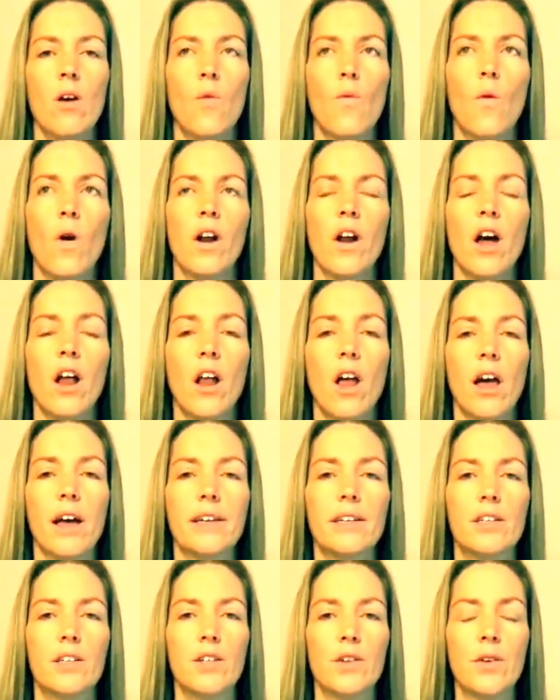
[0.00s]
What I
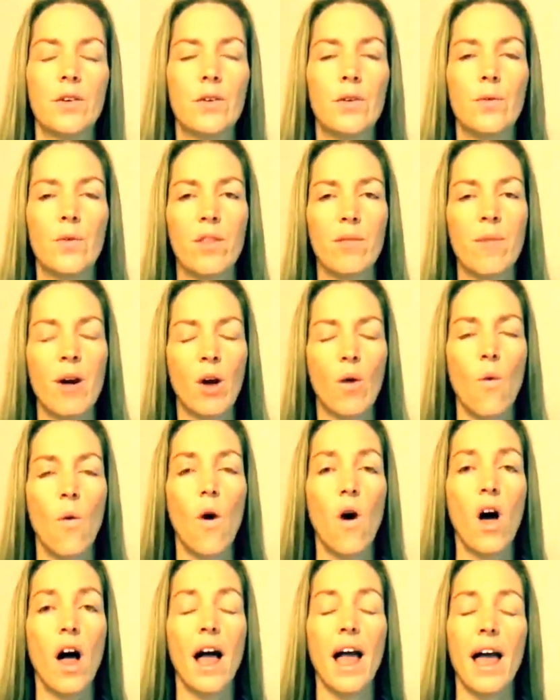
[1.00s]
like to do with my
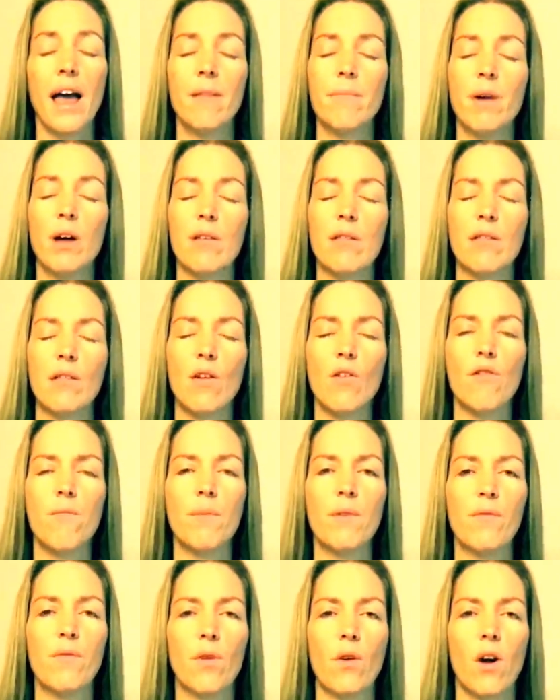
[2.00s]
choir and myself
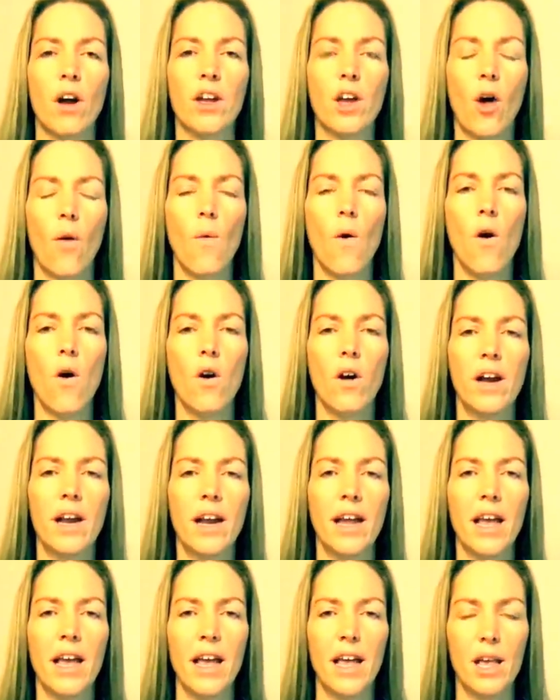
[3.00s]
before I go on
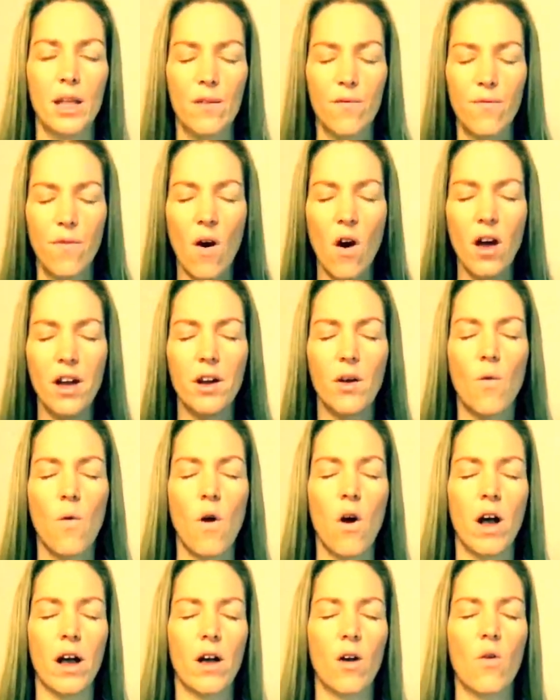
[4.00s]
is find a
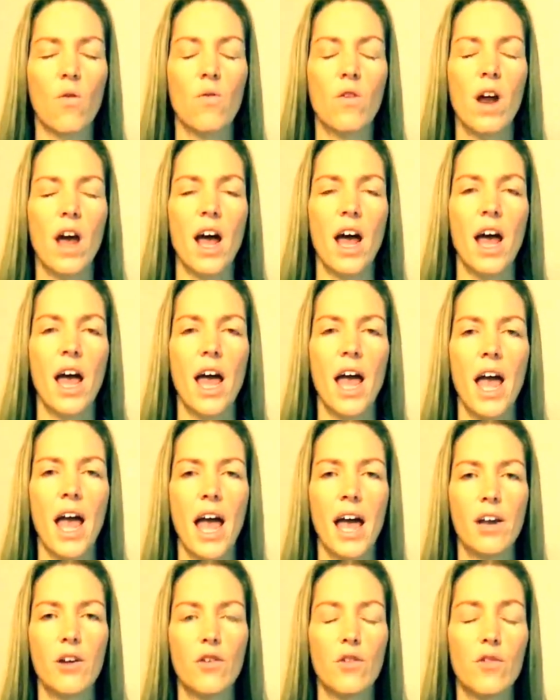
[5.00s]
quiet corner
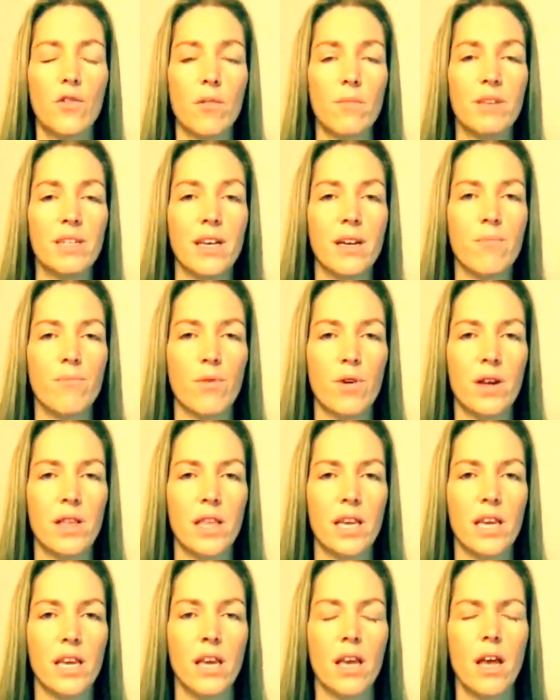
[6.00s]
and do some deep
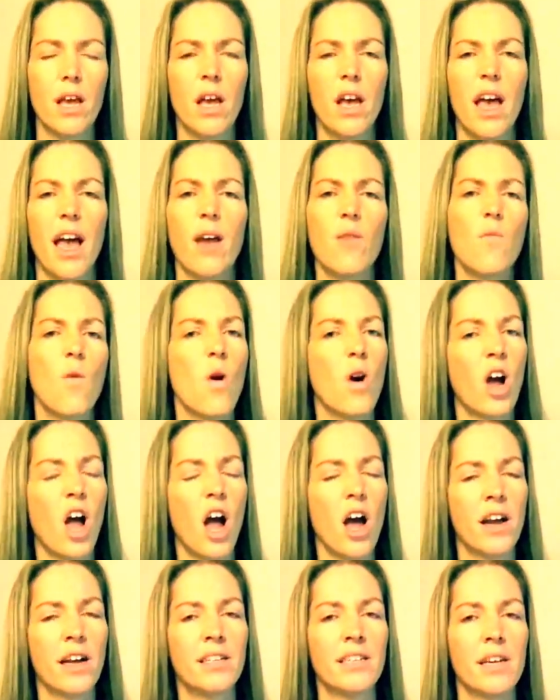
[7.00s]
breathing. And what
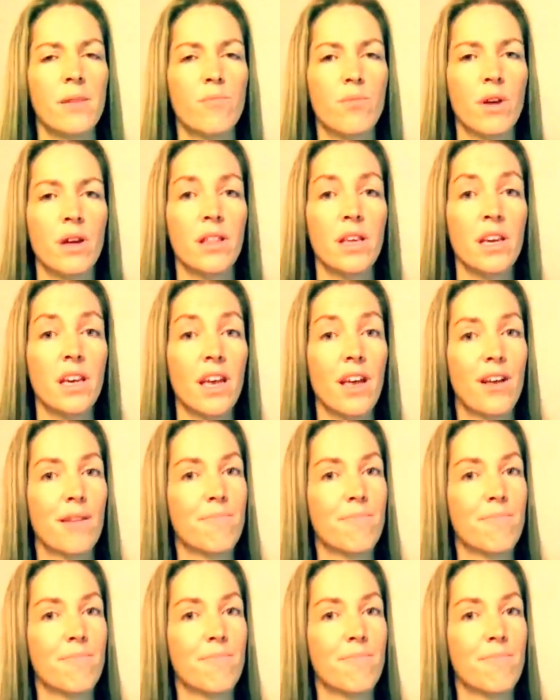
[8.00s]
kind of deep breathing?